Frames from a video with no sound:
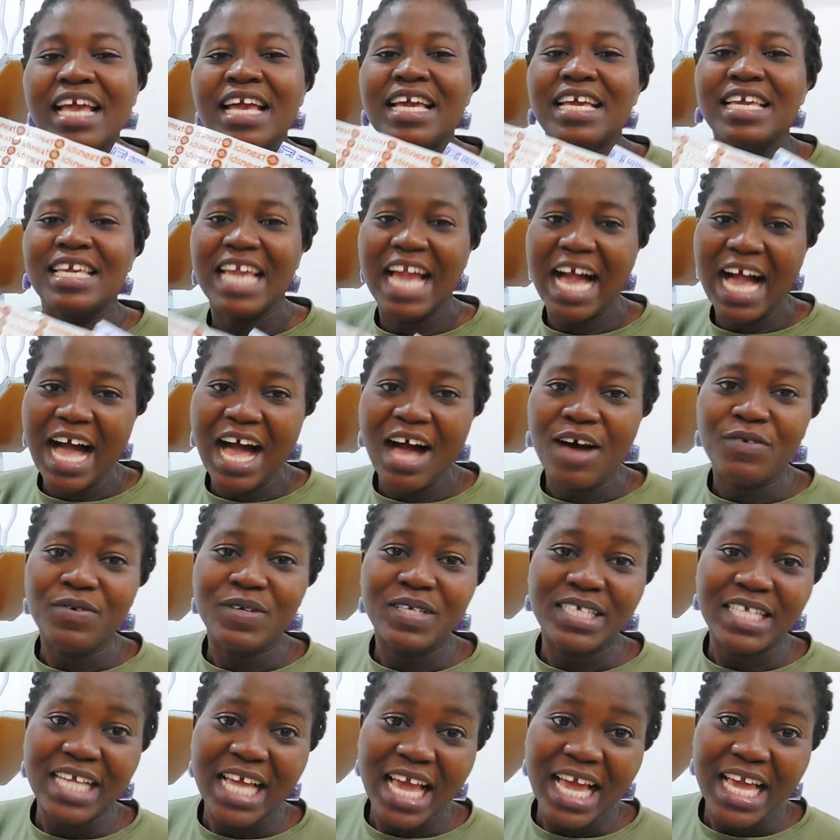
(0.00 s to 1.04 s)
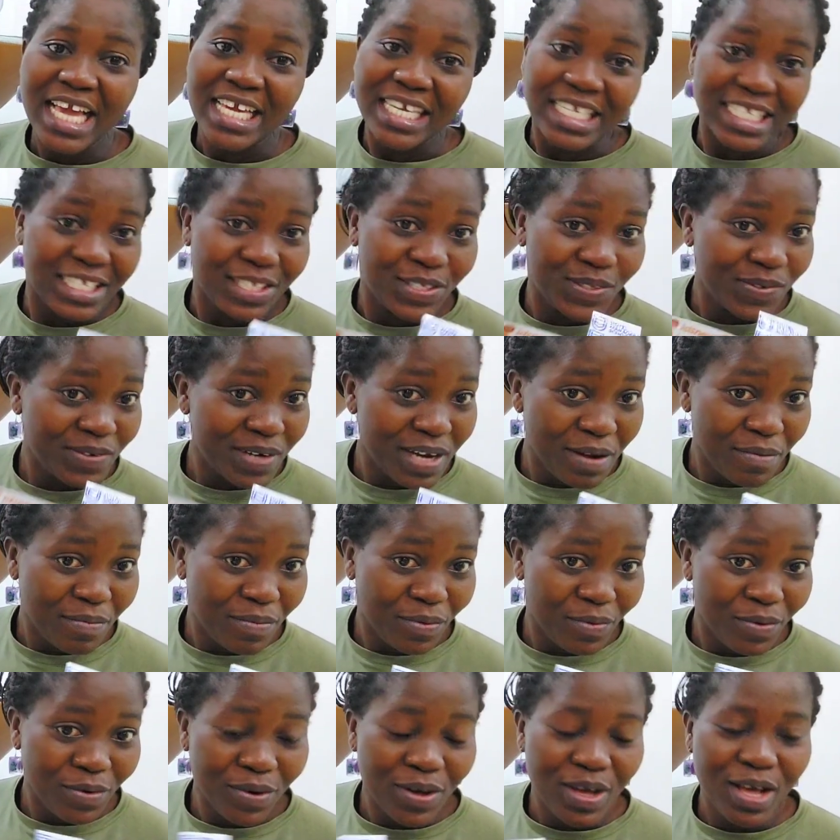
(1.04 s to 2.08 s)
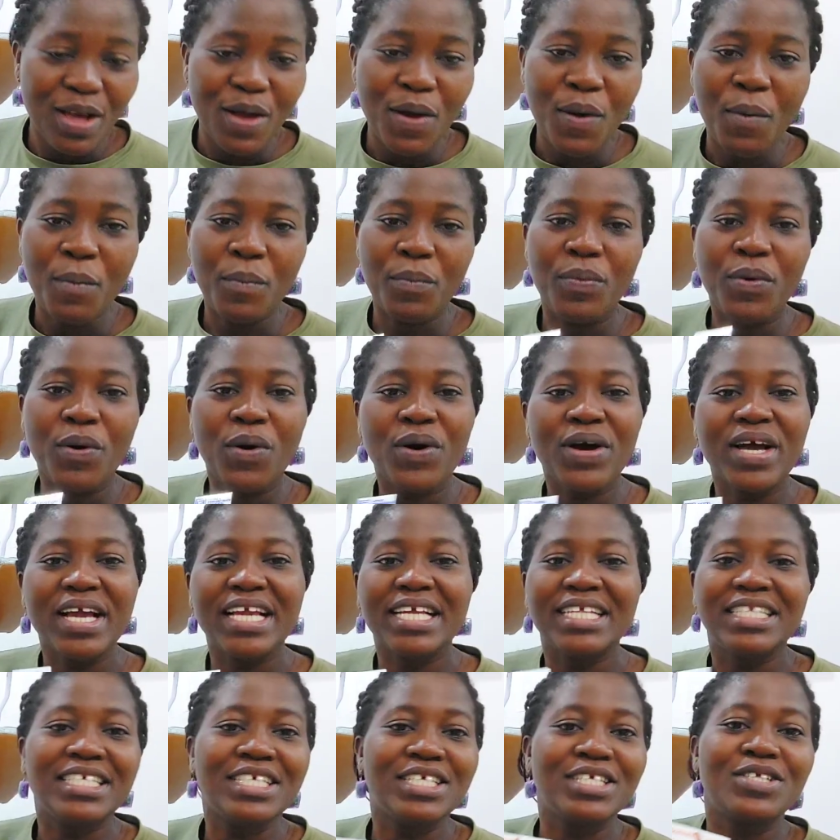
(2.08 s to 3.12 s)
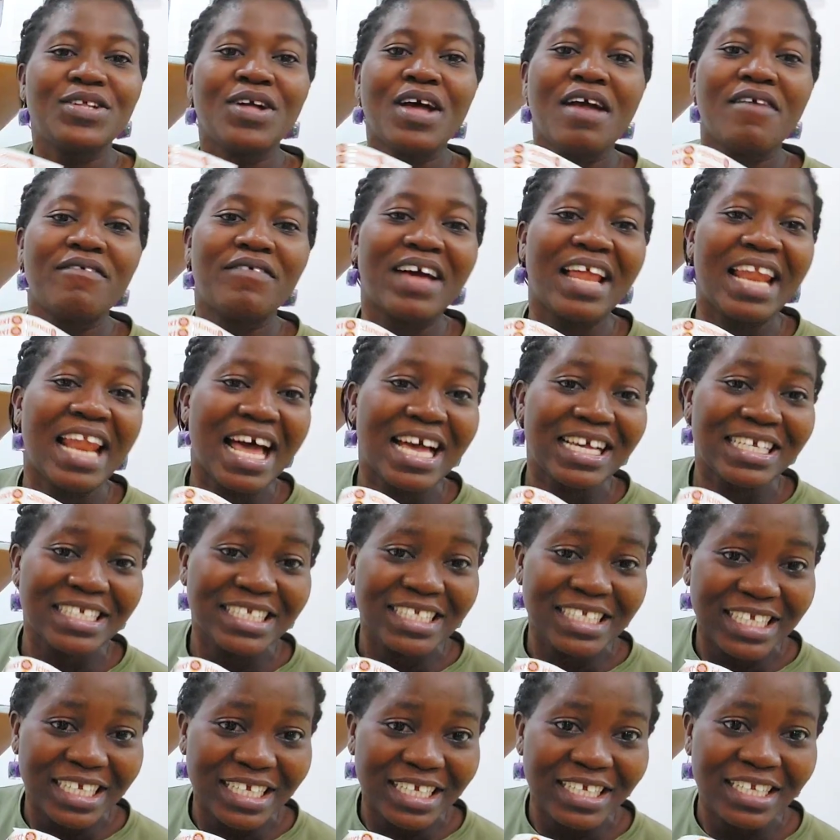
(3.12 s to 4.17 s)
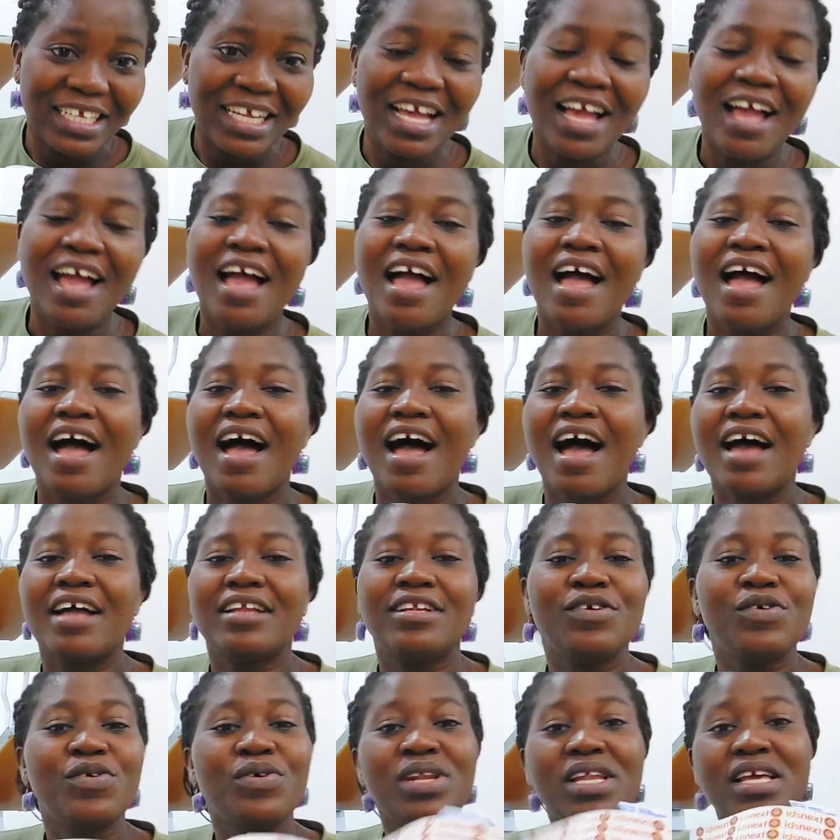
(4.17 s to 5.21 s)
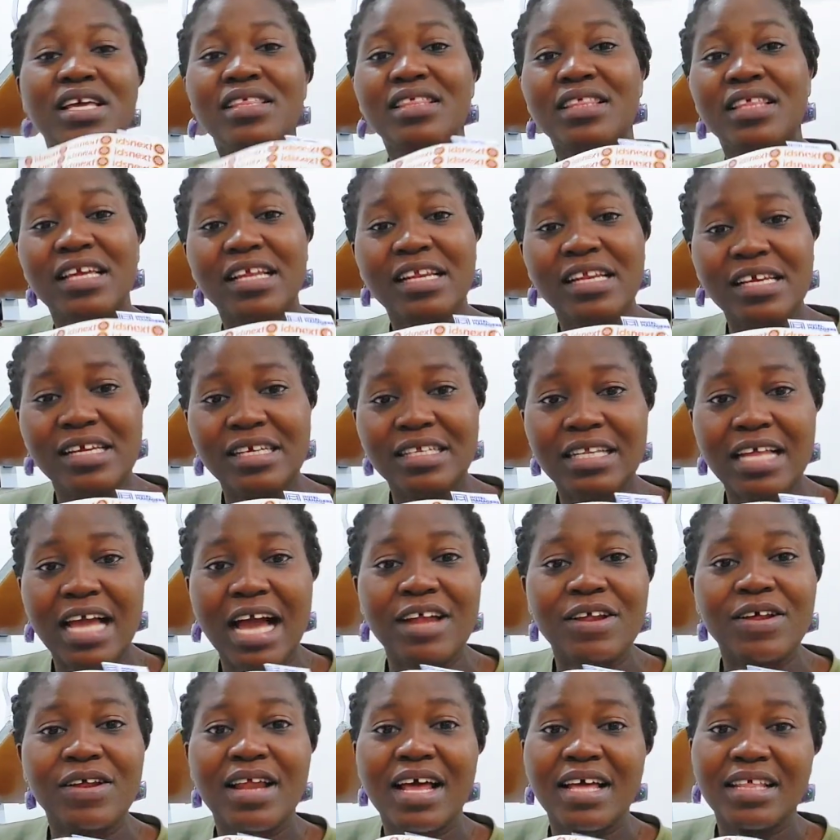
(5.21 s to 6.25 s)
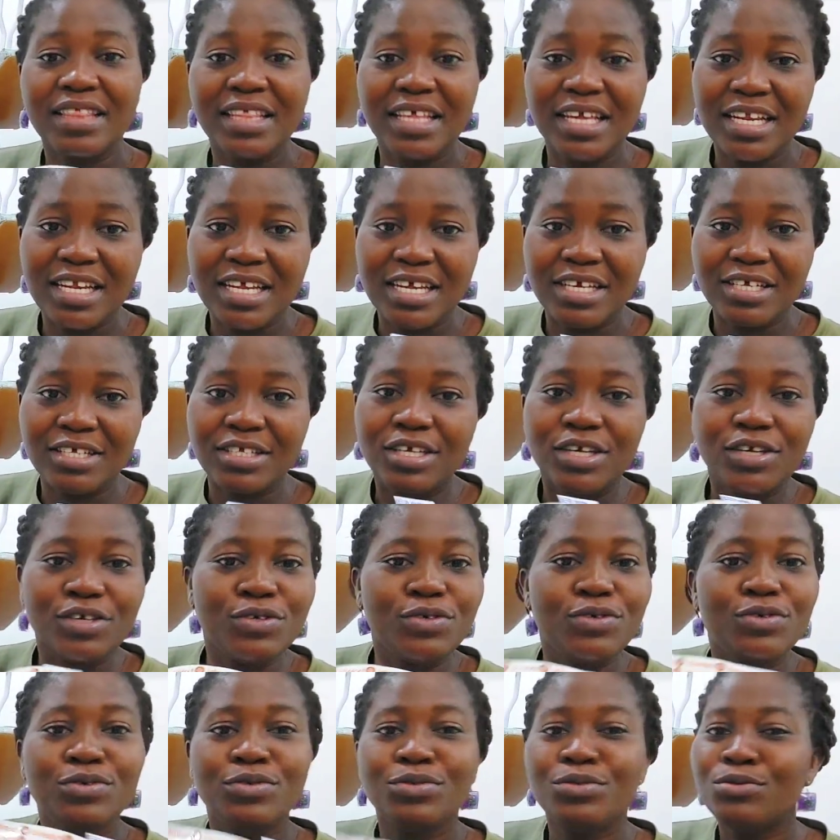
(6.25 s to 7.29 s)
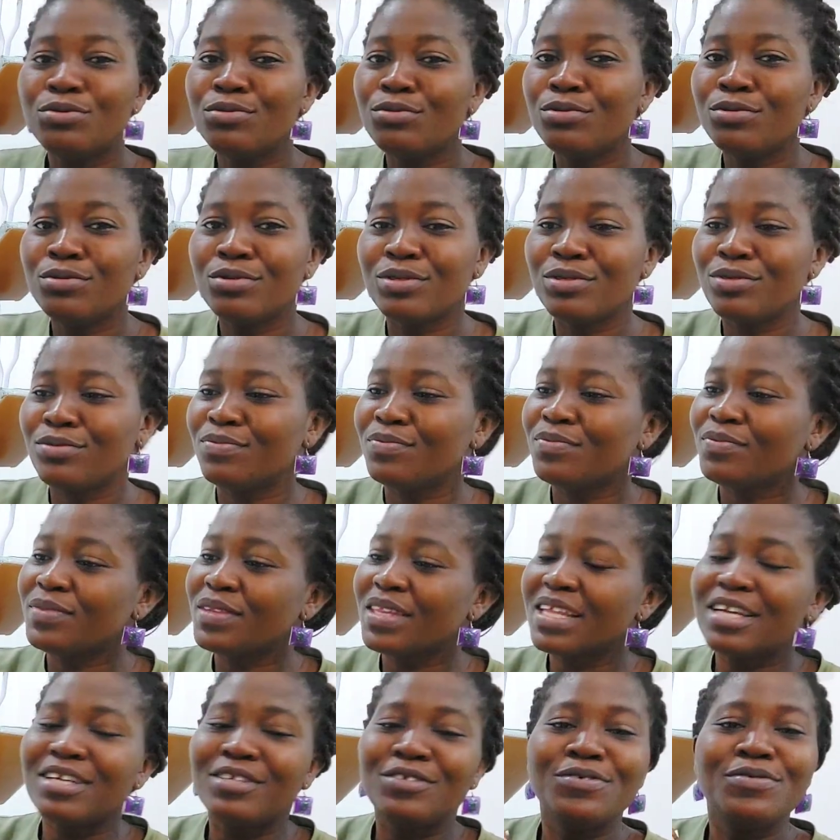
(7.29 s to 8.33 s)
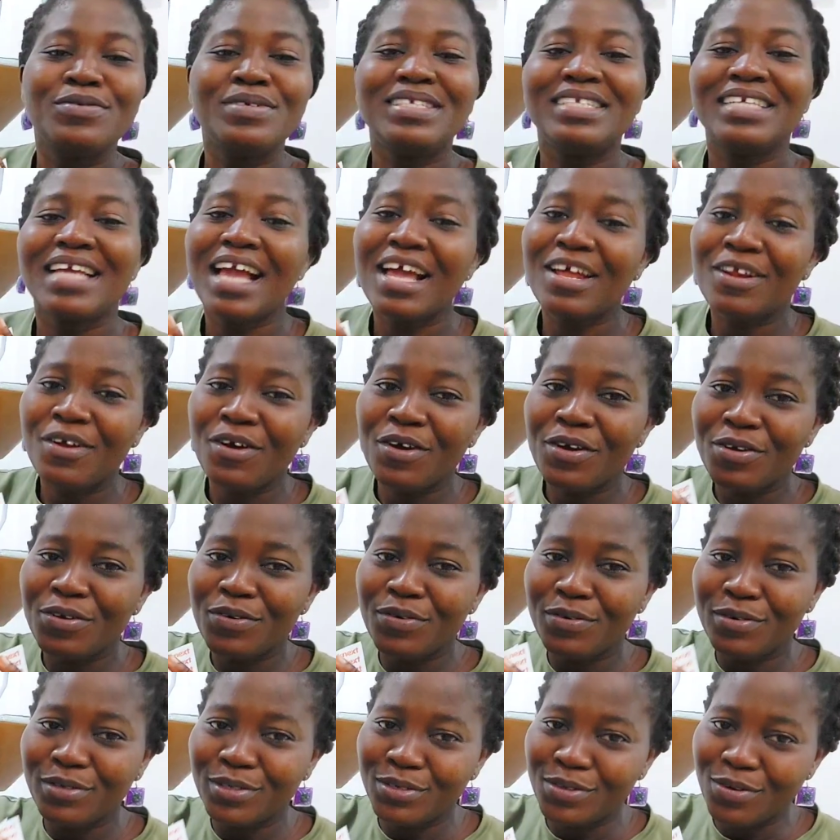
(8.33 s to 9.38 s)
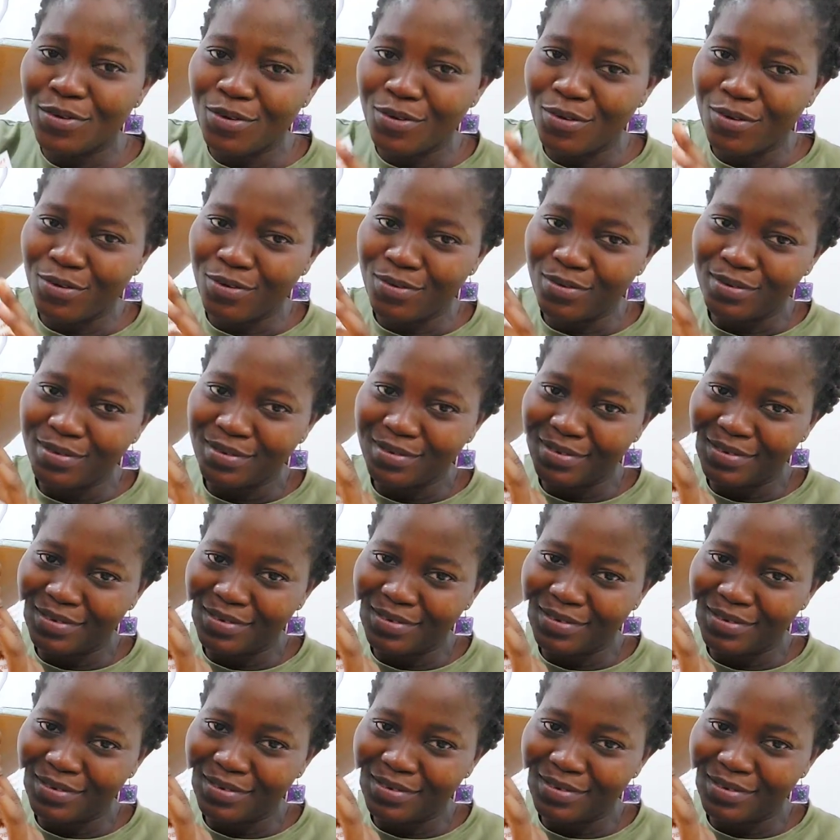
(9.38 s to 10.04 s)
Yeah, I would say it's durable, but it is not everlasting. And the only thing is, the another thing is, you dare not use your